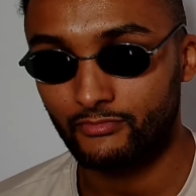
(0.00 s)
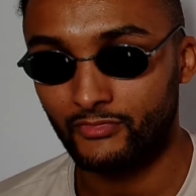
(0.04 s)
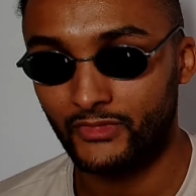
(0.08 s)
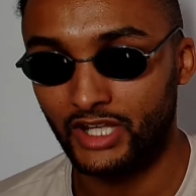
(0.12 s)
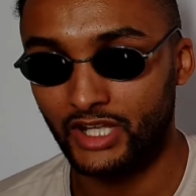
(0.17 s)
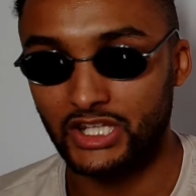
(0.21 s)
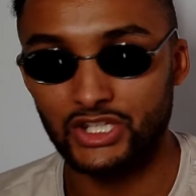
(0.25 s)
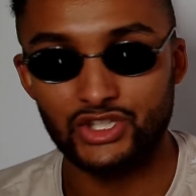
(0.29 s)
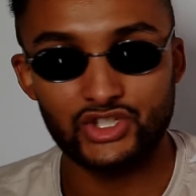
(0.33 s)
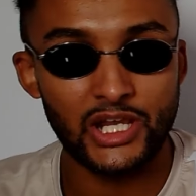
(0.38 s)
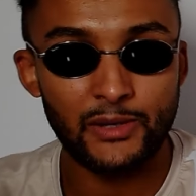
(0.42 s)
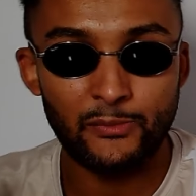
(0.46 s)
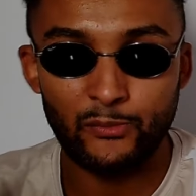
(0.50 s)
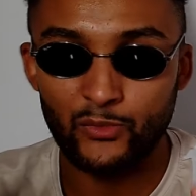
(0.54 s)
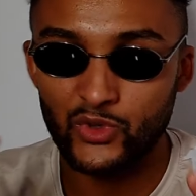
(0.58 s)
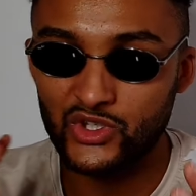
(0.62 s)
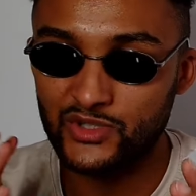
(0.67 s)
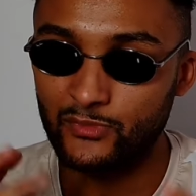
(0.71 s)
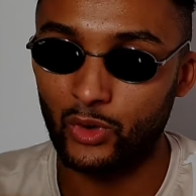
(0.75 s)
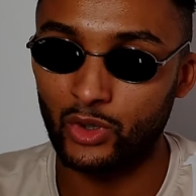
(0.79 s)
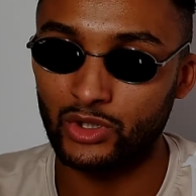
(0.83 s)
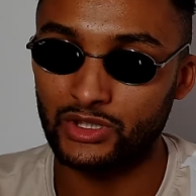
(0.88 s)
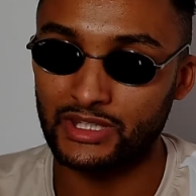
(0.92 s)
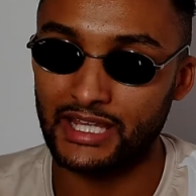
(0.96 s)
His chin was
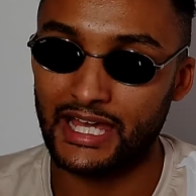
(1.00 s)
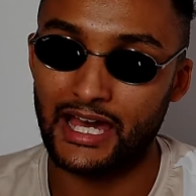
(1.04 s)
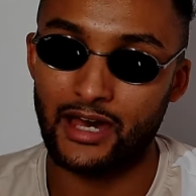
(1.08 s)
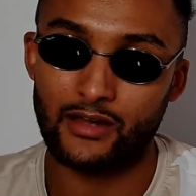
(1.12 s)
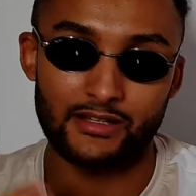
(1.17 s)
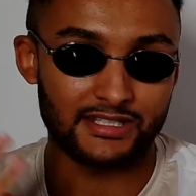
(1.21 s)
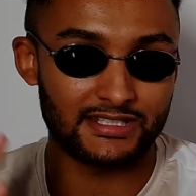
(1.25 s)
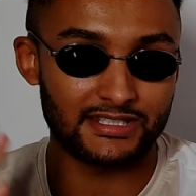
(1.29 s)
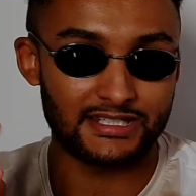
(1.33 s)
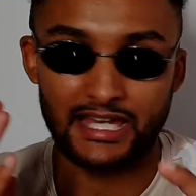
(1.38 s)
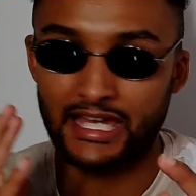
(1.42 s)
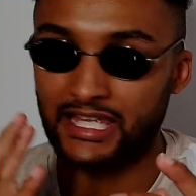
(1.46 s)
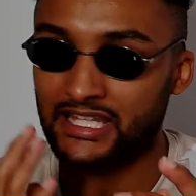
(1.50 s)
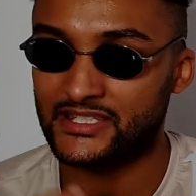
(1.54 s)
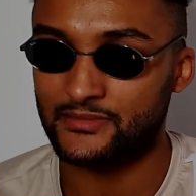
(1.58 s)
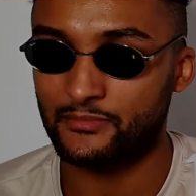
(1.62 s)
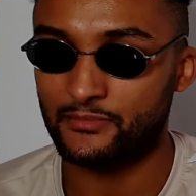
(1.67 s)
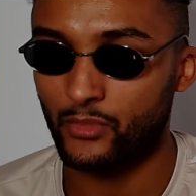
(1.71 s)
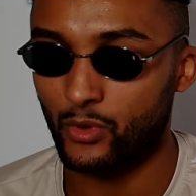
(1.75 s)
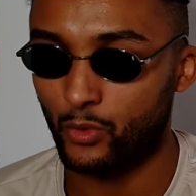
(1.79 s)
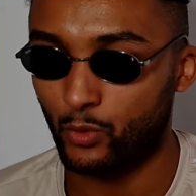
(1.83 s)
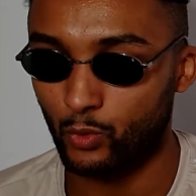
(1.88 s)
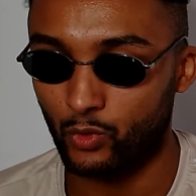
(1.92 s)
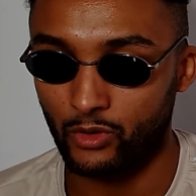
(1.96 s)
more down, his hands
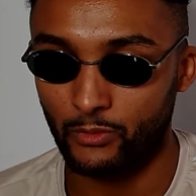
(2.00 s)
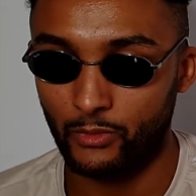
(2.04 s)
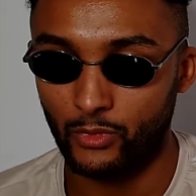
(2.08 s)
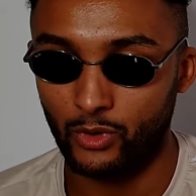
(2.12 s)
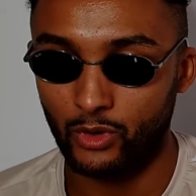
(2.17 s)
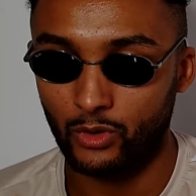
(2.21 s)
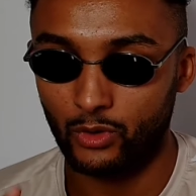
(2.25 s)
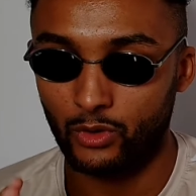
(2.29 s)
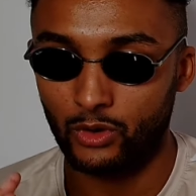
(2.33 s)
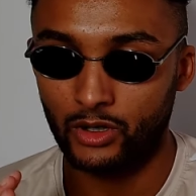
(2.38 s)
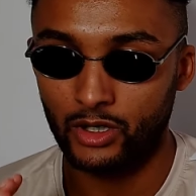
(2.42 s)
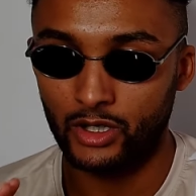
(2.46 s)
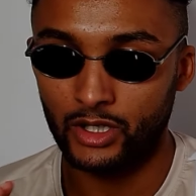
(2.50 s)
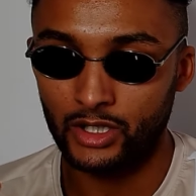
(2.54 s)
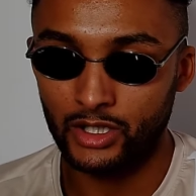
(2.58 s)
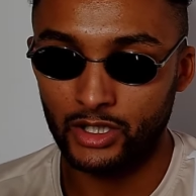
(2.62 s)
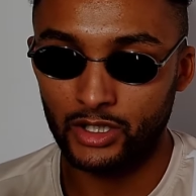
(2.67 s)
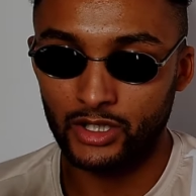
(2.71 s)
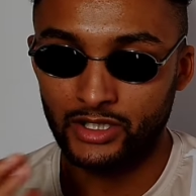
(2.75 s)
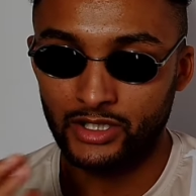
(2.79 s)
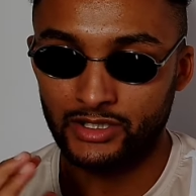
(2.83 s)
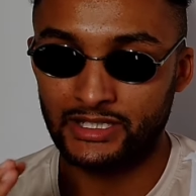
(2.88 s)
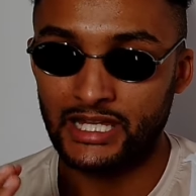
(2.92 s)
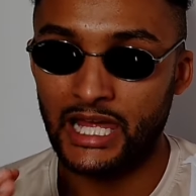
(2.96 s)
were more
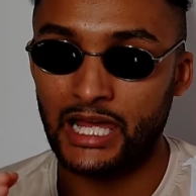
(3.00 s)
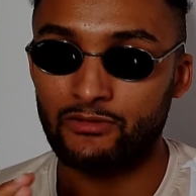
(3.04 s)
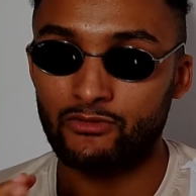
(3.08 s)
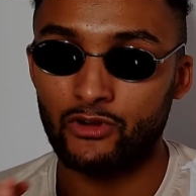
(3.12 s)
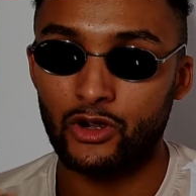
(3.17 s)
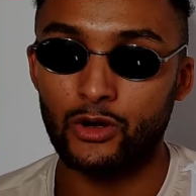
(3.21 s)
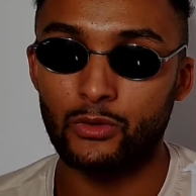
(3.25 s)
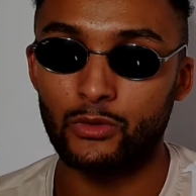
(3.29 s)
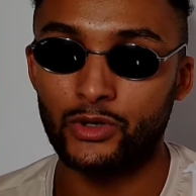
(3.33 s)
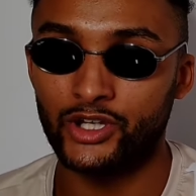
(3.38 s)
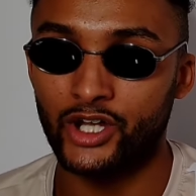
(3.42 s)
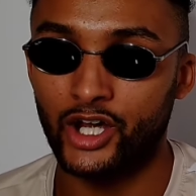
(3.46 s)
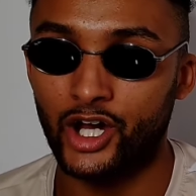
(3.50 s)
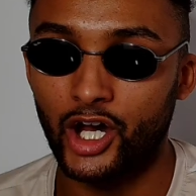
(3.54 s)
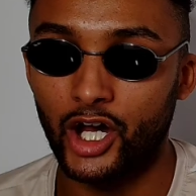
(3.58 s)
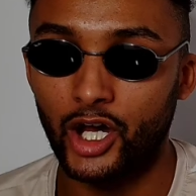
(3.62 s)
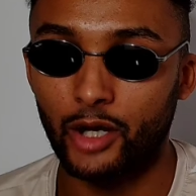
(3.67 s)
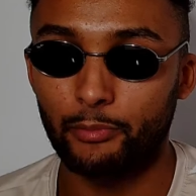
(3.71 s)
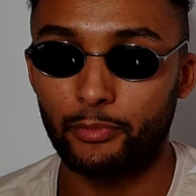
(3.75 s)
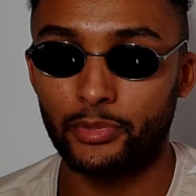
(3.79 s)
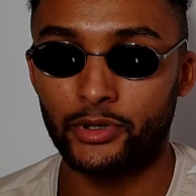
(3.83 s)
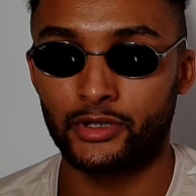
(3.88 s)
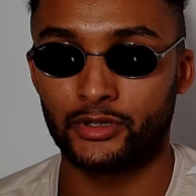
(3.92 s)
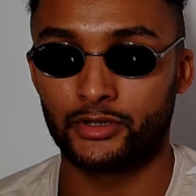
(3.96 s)
narrow and
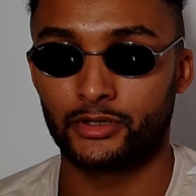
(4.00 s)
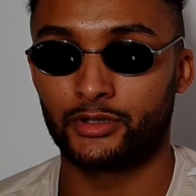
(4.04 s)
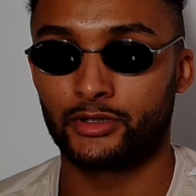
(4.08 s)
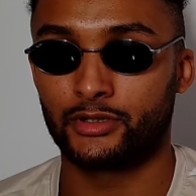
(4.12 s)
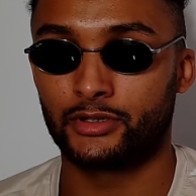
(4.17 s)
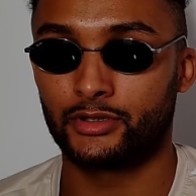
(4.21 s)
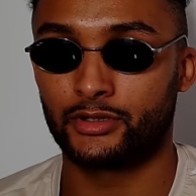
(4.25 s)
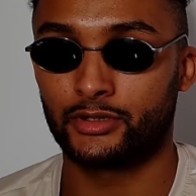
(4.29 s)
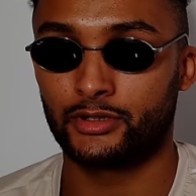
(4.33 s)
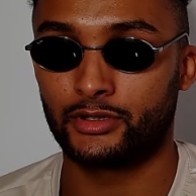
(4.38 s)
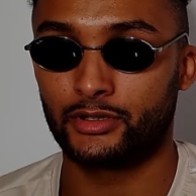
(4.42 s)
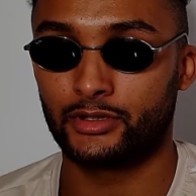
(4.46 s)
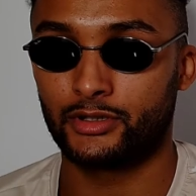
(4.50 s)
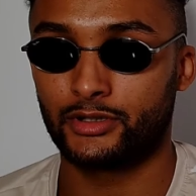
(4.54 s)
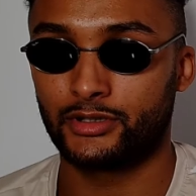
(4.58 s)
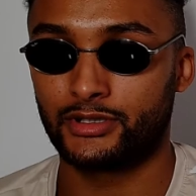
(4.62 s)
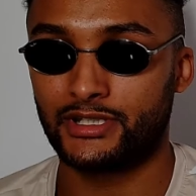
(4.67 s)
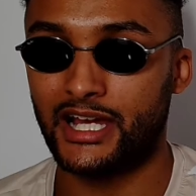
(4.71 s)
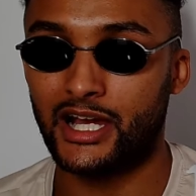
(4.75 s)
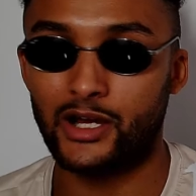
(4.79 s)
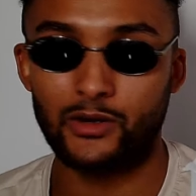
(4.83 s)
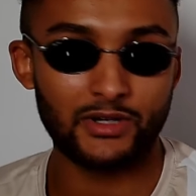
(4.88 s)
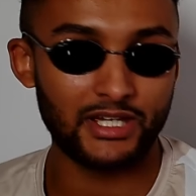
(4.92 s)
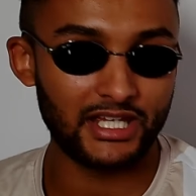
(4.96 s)
up.
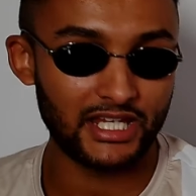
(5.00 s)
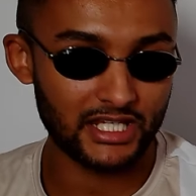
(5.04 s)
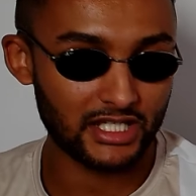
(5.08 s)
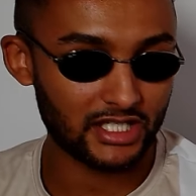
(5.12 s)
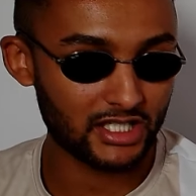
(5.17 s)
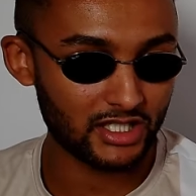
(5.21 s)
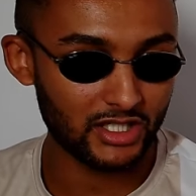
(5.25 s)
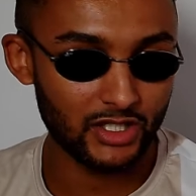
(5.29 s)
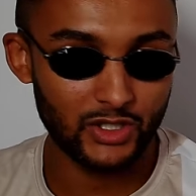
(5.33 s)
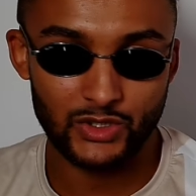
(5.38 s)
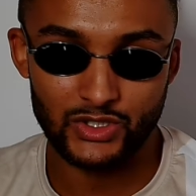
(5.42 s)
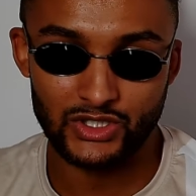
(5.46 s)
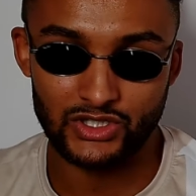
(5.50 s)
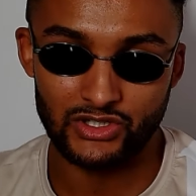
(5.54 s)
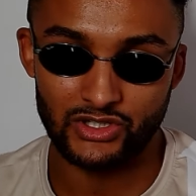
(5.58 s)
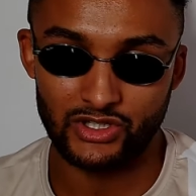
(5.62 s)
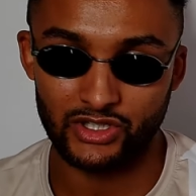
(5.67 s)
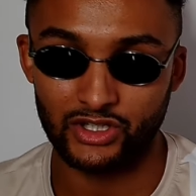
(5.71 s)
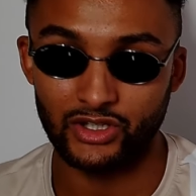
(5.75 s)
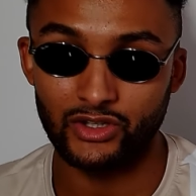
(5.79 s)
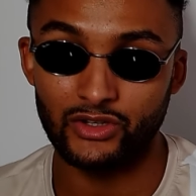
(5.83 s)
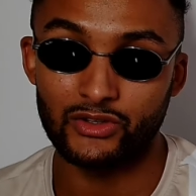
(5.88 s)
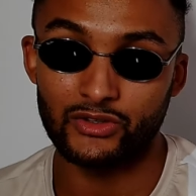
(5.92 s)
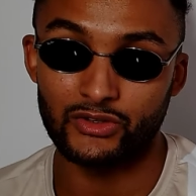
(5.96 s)
Now he's loose as a
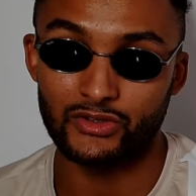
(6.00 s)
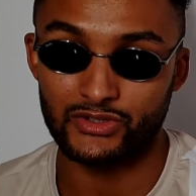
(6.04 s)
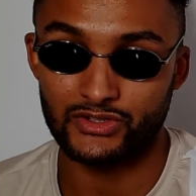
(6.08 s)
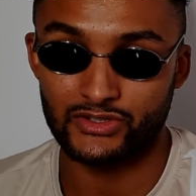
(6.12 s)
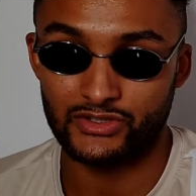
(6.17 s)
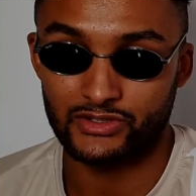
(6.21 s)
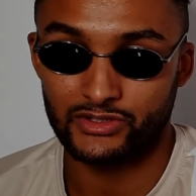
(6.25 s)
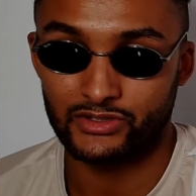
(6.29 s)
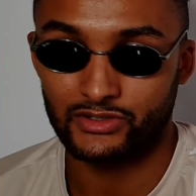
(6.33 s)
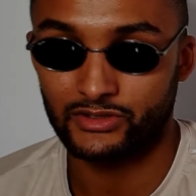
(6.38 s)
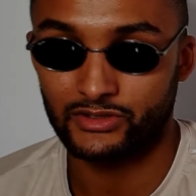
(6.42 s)
goose,